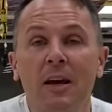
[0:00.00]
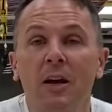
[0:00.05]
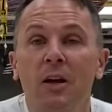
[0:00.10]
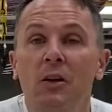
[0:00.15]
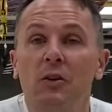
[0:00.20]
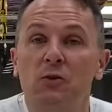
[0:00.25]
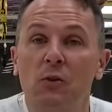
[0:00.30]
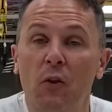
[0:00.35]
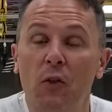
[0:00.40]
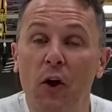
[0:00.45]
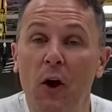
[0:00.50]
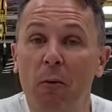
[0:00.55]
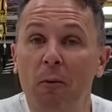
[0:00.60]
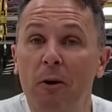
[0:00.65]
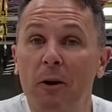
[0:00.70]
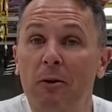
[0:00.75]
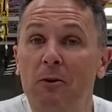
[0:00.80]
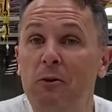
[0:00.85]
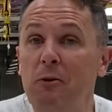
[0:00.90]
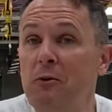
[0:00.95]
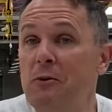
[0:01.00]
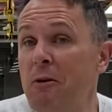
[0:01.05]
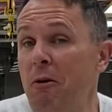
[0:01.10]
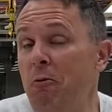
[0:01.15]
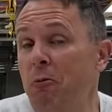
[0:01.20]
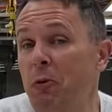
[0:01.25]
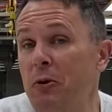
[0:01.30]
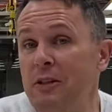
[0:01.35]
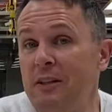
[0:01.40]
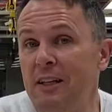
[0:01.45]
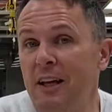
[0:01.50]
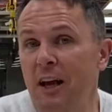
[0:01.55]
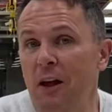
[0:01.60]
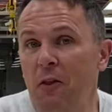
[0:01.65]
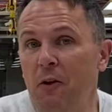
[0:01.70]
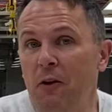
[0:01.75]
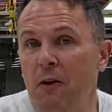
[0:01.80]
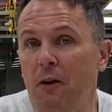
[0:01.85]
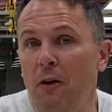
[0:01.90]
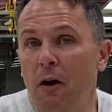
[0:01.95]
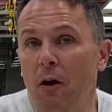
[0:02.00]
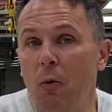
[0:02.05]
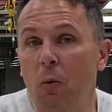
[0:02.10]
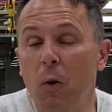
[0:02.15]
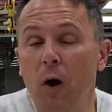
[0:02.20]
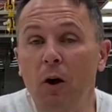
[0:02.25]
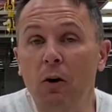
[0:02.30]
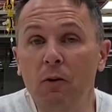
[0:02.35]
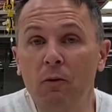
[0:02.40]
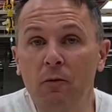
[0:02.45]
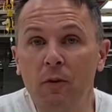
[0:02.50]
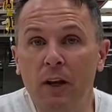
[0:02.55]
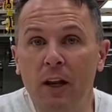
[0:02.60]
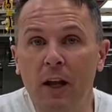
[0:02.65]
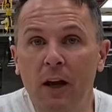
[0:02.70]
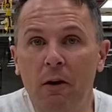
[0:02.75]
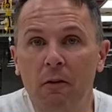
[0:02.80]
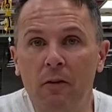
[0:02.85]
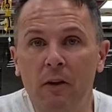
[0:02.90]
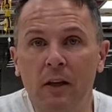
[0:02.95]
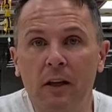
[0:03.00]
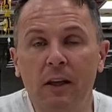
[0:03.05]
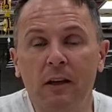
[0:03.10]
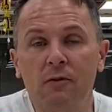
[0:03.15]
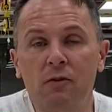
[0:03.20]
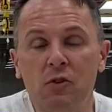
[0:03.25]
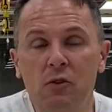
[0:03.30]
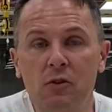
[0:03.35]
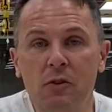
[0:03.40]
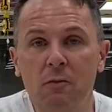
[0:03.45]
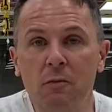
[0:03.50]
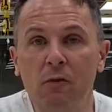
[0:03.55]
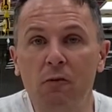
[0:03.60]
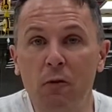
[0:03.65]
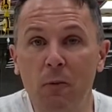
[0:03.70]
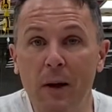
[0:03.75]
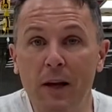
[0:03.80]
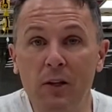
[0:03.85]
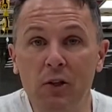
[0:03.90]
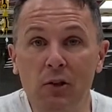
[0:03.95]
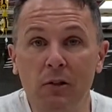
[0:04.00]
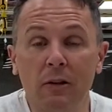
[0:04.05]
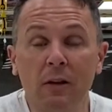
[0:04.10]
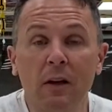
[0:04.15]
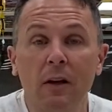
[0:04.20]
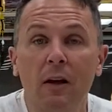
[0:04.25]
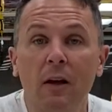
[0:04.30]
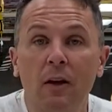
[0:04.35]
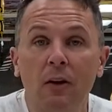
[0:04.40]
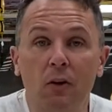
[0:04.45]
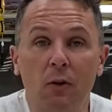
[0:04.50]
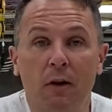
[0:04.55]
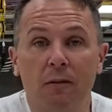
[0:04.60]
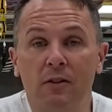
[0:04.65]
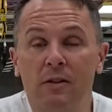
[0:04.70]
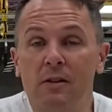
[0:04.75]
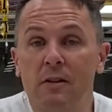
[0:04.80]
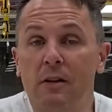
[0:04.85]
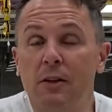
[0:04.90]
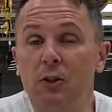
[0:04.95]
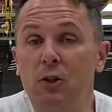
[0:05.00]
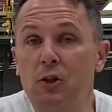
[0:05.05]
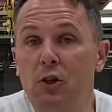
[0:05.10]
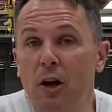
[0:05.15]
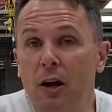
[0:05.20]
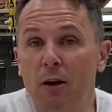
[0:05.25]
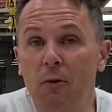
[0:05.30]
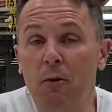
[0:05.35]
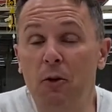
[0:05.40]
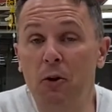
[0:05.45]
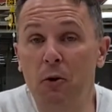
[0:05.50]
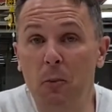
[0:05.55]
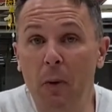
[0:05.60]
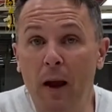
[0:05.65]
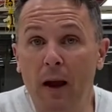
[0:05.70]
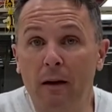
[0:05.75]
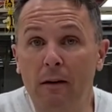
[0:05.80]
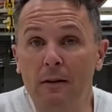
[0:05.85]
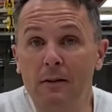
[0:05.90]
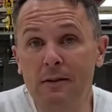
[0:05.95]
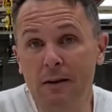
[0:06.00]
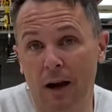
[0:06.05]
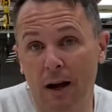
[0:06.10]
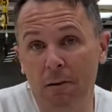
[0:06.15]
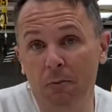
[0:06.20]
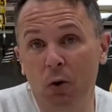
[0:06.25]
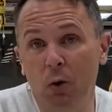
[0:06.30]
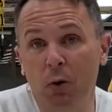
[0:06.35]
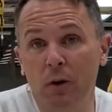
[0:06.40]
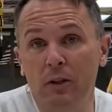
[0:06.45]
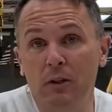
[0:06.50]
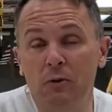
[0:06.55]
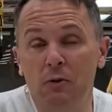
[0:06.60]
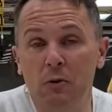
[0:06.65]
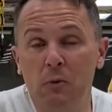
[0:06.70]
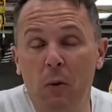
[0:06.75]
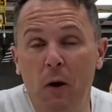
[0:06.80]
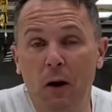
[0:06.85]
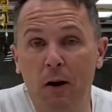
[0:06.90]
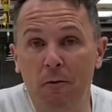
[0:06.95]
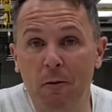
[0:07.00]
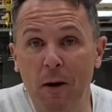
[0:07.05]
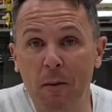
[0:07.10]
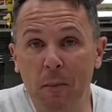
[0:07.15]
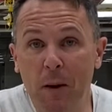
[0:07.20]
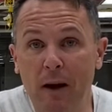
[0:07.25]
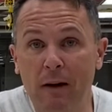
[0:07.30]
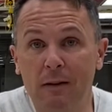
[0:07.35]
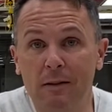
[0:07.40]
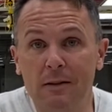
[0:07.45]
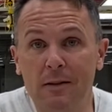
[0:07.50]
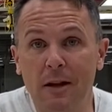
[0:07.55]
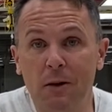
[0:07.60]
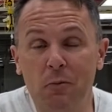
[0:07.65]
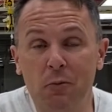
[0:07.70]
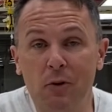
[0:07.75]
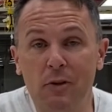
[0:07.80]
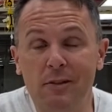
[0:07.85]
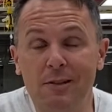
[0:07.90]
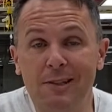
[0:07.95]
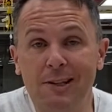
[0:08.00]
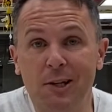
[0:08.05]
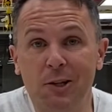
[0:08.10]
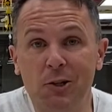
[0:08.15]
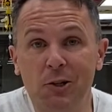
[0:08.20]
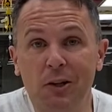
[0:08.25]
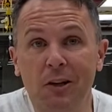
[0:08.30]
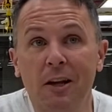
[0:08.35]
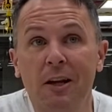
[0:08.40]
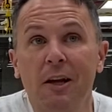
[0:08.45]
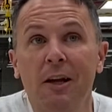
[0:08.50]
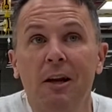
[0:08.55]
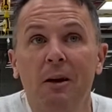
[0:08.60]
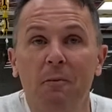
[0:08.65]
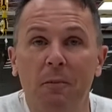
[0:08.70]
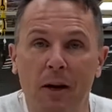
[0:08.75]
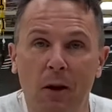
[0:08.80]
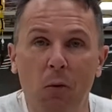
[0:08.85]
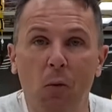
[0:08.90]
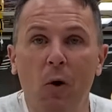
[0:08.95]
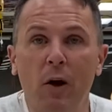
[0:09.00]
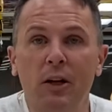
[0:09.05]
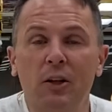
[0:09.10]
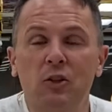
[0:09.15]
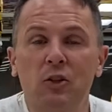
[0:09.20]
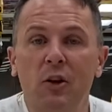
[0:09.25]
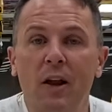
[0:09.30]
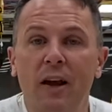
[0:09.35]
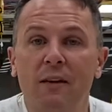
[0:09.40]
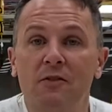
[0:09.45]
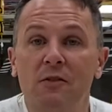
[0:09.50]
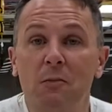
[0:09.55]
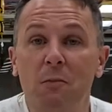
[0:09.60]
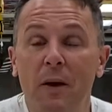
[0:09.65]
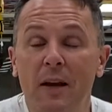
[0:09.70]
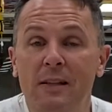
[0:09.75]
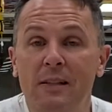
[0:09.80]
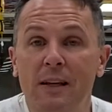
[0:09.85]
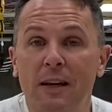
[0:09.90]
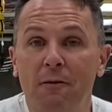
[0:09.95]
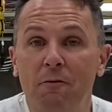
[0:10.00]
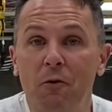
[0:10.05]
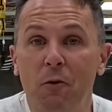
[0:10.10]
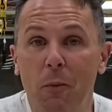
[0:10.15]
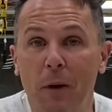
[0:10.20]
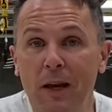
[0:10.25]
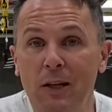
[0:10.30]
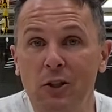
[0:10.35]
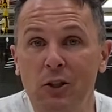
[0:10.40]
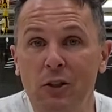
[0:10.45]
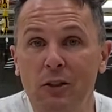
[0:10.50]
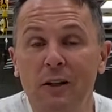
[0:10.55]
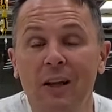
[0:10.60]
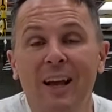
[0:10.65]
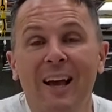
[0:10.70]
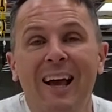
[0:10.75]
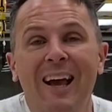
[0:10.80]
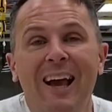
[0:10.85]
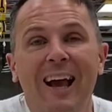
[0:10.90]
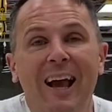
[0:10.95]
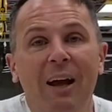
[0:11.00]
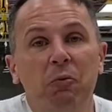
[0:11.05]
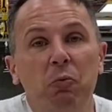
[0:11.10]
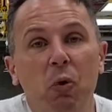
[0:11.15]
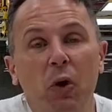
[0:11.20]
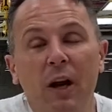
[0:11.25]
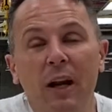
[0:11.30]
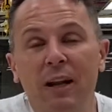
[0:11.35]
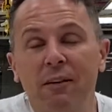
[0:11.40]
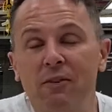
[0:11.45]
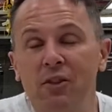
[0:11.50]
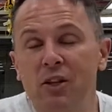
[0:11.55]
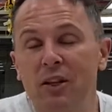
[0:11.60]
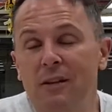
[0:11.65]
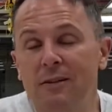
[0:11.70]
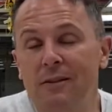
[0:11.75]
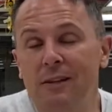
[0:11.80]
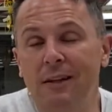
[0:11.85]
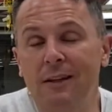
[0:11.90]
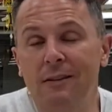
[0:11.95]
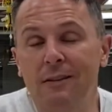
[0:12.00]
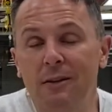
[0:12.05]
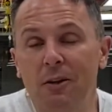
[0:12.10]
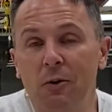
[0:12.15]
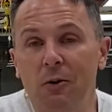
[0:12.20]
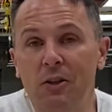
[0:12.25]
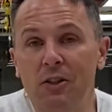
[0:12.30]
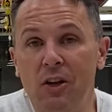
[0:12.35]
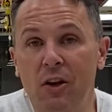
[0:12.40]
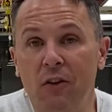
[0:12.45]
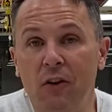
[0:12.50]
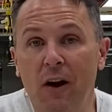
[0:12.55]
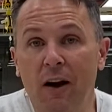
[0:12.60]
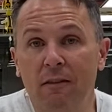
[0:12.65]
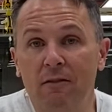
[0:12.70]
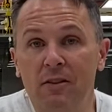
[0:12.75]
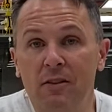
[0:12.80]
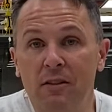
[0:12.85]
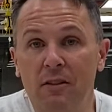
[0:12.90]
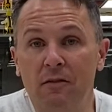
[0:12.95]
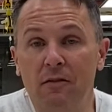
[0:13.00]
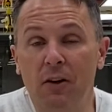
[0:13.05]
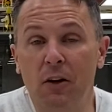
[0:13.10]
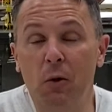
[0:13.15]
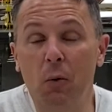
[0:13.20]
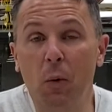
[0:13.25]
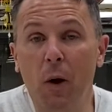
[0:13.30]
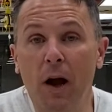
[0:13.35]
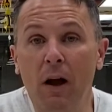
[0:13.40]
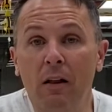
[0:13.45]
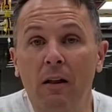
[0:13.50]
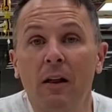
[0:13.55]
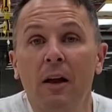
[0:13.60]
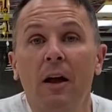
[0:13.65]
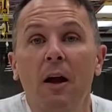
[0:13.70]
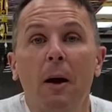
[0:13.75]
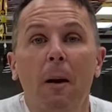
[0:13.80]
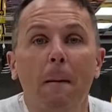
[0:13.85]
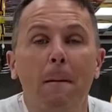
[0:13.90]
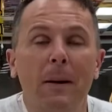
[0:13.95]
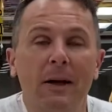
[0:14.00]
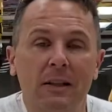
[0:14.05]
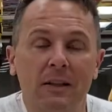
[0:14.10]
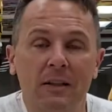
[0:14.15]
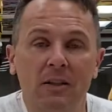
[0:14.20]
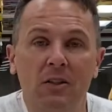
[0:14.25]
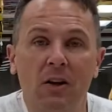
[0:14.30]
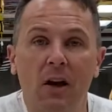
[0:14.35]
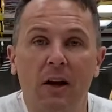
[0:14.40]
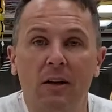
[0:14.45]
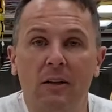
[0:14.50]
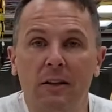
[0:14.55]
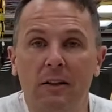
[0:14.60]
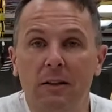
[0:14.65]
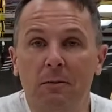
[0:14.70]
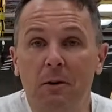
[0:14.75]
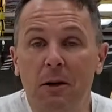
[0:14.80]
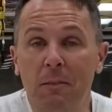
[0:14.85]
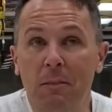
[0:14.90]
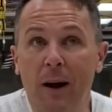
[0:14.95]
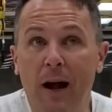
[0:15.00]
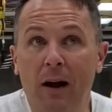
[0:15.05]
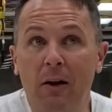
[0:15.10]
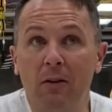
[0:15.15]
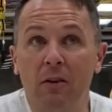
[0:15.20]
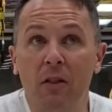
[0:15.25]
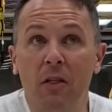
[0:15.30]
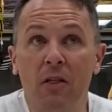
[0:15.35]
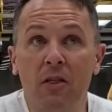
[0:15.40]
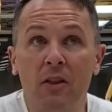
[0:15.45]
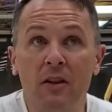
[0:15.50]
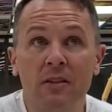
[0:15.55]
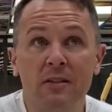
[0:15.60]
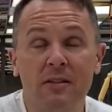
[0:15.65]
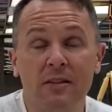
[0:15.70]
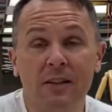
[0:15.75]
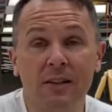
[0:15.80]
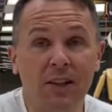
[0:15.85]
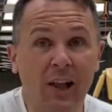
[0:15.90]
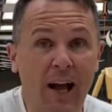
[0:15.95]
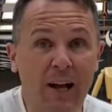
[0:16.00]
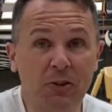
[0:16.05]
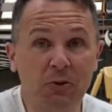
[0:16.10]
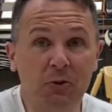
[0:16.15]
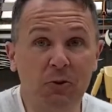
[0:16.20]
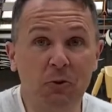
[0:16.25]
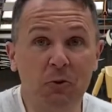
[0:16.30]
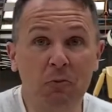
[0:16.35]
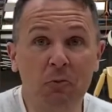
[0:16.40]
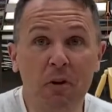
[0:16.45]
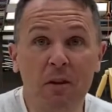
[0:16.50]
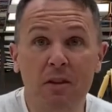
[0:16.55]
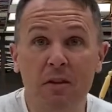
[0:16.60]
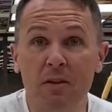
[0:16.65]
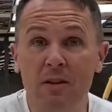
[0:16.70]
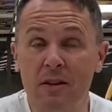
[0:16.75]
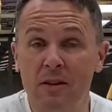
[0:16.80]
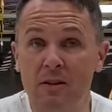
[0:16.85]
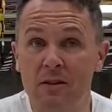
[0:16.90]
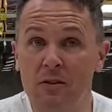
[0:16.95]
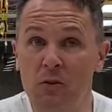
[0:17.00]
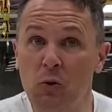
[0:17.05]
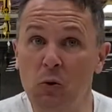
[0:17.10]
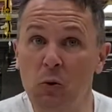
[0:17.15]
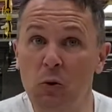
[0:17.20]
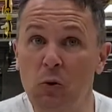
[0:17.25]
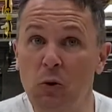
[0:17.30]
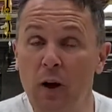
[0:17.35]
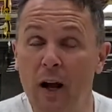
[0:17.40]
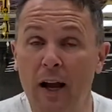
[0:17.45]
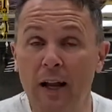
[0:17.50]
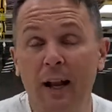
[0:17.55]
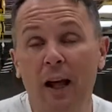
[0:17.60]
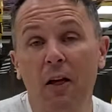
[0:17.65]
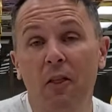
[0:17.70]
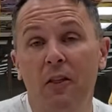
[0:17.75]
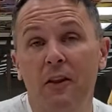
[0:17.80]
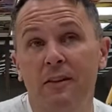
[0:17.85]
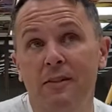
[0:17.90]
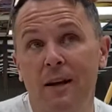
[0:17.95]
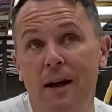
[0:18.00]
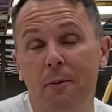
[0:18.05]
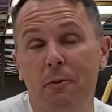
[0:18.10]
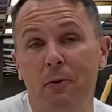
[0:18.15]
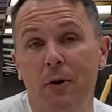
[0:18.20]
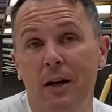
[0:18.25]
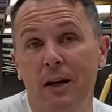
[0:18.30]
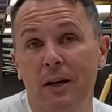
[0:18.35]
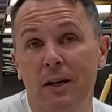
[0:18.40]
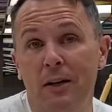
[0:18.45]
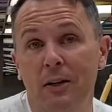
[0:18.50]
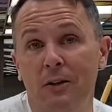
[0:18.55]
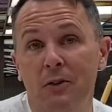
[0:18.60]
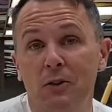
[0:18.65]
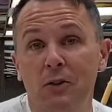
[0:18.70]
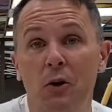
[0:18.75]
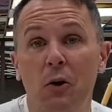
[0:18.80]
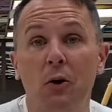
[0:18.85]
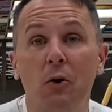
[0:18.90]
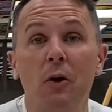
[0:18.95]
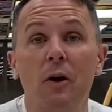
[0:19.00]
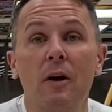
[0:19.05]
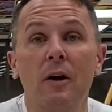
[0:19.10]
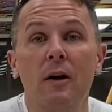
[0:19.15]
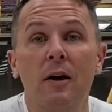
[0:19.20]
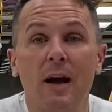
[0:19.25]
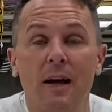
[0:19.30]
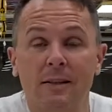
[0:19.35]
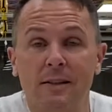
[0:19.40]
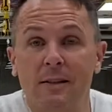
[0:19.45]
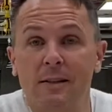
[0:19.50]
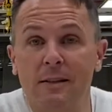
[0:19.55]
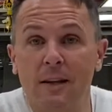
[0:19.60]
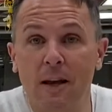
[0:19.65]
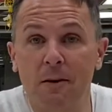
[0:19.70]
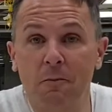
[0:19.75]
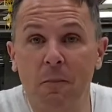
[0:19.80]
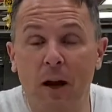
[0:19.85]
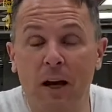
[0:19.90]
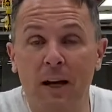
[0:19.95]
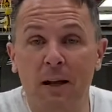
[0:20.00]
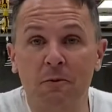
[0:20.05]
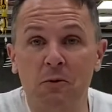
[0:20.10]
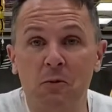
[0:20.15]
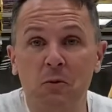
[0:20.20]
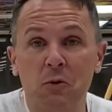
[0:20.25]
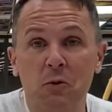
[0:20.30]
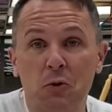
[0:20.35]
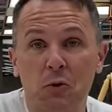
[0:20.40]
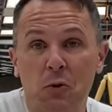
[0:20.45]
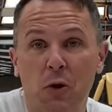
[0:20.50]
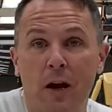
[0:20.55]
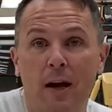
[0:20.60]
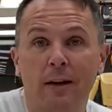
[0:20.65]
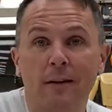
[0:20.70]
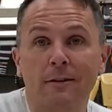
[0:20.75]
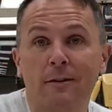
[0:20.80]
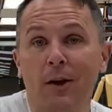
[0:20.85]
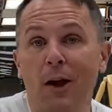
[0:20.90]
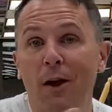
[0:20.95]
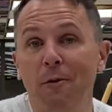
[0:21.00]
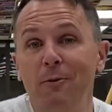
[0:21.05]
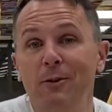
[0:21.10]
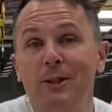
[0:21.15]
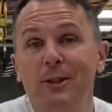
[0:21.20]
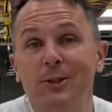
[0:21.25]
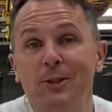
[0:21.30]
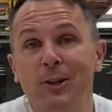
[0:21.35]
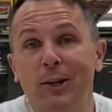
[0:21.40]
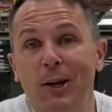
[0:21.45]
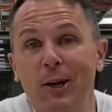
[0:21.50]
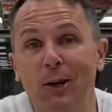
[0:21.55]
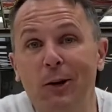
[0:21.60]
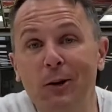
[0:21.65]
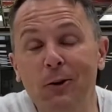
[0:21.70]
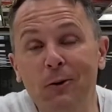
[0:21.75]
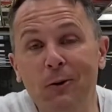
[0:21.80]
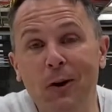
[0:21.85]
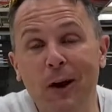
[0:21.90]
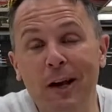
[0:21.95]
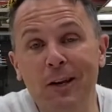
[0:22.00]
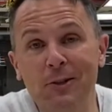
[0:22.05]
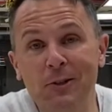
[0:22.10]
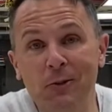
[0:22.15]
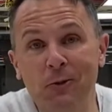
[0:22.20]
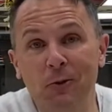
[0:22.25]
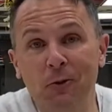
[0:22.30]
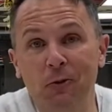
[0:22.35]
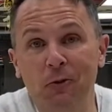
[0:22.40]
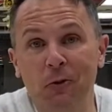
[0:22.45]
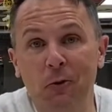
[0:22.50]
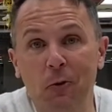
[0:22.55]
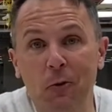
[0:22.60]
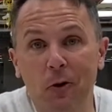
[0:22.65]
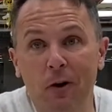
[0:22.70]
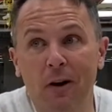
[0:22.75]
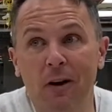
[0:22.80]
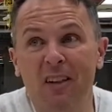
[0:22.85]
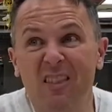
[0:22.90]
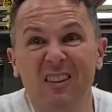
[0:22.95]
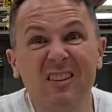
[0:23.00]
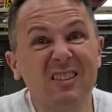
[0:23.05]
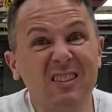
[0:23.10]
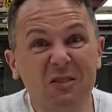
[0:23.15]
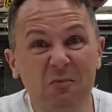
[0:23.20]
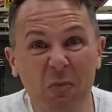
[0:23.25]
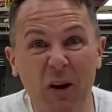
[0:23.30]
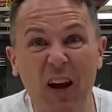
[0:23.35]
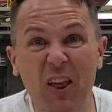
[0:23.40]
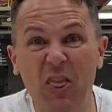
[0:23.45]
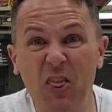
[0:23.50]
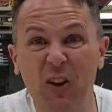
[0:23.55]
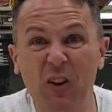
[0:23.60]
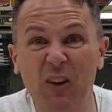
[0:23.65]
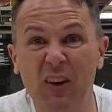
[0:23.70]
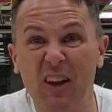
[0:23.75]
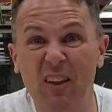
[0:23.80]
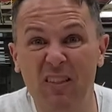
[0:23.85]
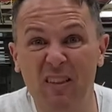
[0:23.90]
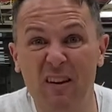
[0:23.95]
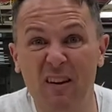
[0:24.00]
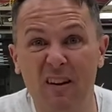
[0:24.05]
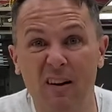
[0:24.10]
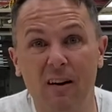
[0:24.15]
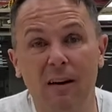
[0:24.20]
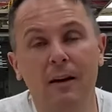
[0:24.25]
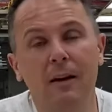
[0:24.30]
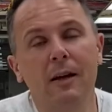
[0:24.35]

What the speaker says: So I thought what I'd do is I would put together a welcome video that gives you some information. You obviously could share it with your parents. I'm going to as part of my parents' night presentation, but I wanted you to have some basic information, and we're gonna have a chance to get to know each other obviously very well. But let's talk a little bit about this classroom, this school, and how things operate in here. So, as I said, my name is Mr. Treiner. I've been teaching here at Hoover High School for, this is my 30th year.